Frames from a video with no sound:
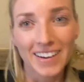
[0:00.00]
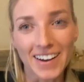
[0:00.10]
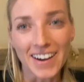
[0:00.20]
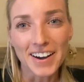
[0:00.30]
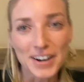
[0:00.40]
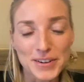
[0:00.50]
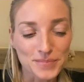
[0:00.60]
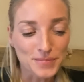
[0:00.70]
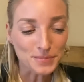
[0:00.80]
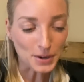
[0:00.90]

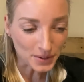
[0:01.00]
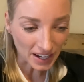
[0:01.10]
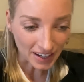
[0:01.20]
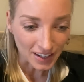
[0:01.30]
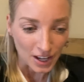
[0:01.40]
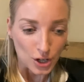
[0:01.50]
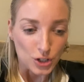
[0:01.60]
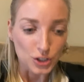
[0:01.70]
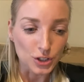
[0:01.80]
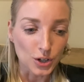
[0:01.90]
Okay,
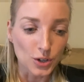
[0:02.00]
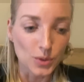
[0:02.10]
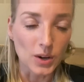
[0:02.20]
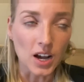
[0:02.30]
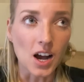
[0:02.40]
so